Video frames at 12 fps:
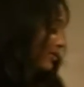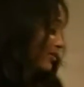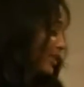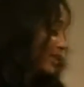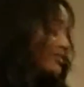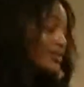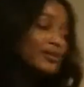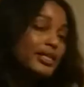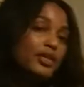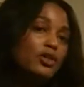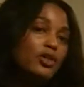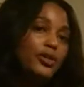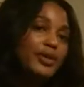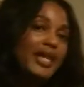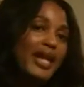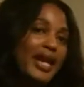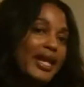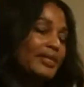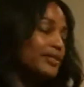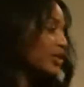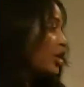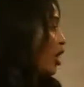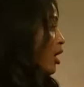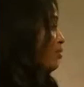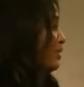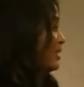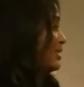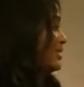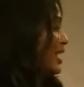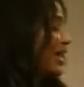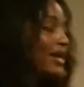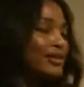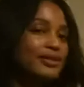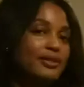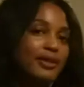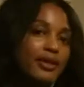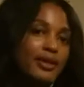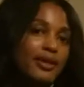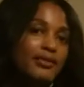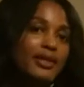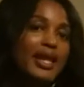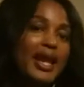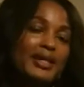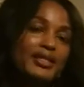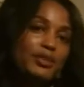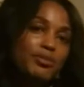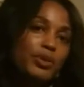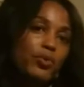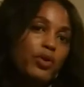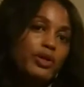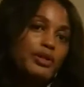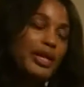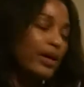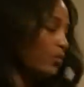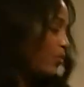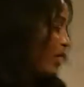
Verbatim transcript: this still creates karmic debt that has to be worked out.